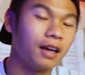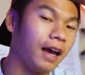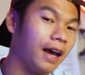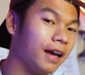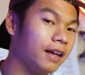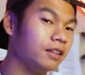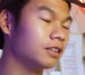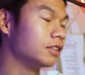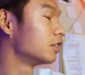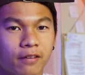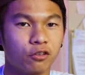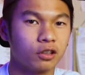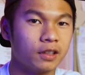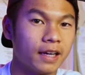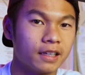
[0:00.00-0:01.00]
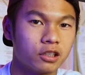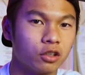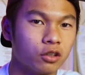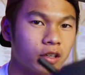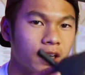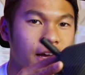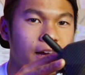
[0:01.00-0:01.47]
and for the last
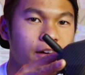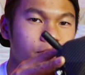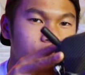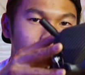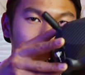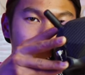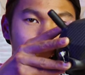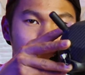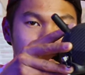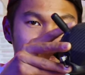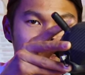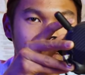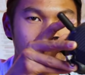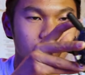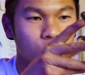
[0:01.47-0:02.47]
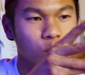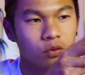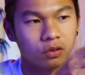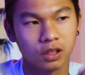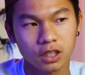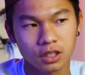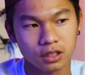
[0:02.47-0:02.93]
year and a half, I have been messing
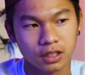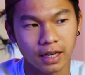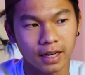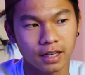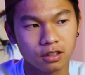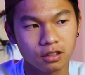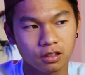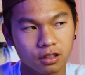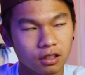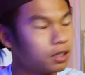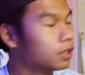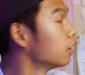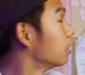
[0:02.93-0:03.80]
with these guys